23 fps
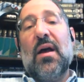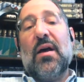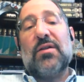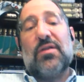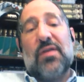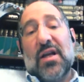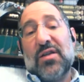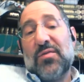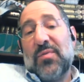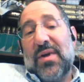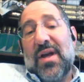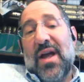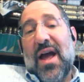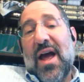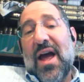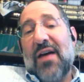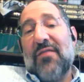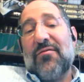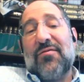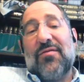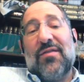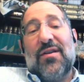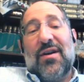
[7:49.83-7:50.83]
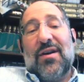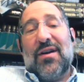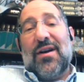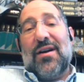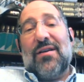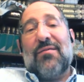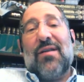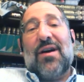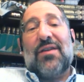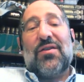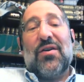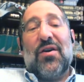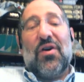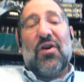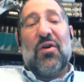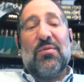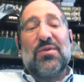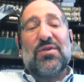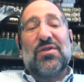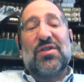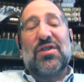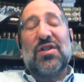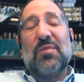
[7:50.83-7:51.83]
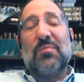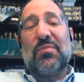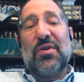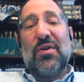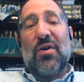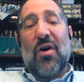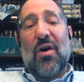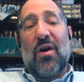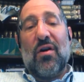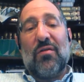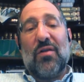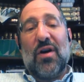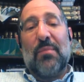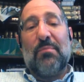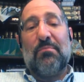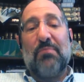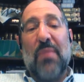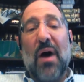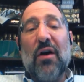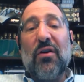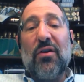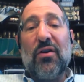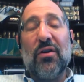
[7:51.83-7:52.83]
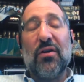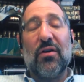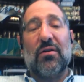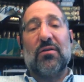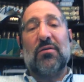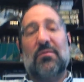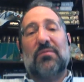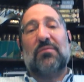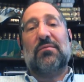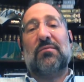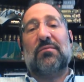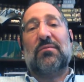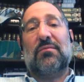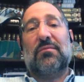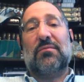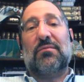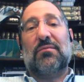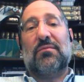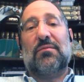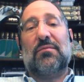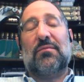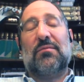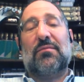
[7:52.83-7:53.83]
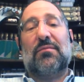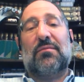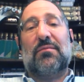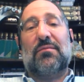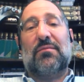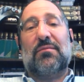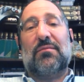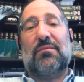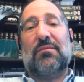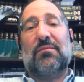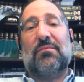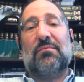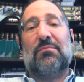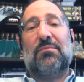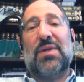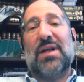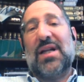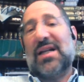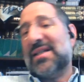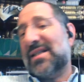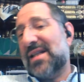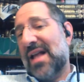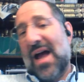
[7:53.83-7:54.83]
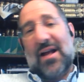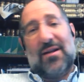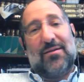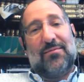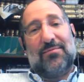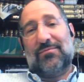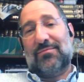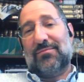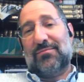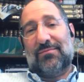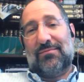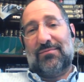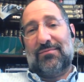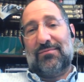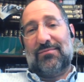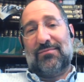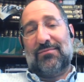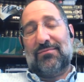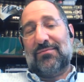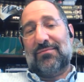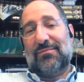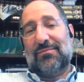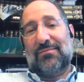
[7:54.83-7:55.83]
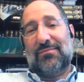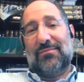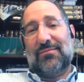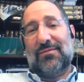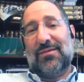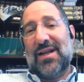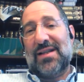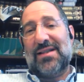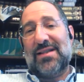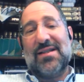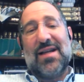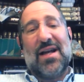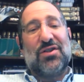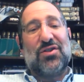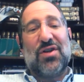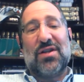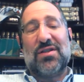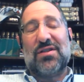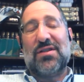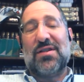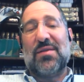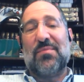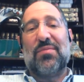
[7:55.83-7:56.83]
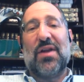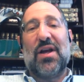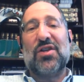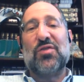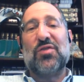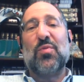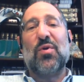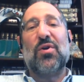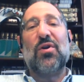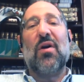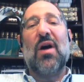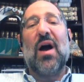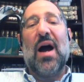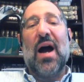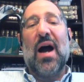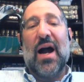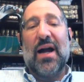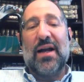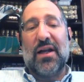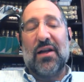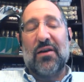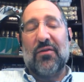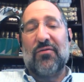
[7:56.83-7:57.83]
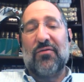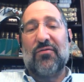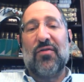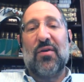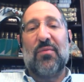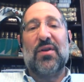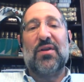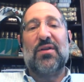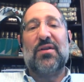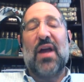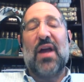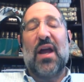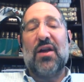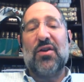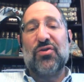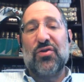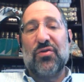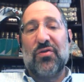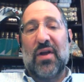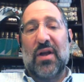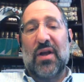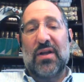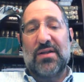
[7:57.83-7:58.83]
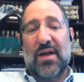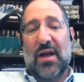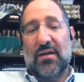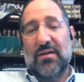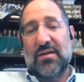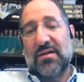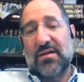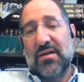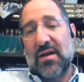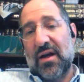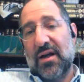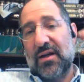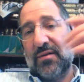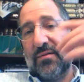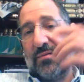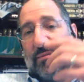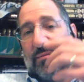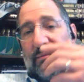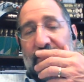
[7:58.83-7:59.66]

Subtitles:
So that's what we have, right? The homes simply are a bunker, but it's not. It's not just a place where you're hiding from the danger that's outside.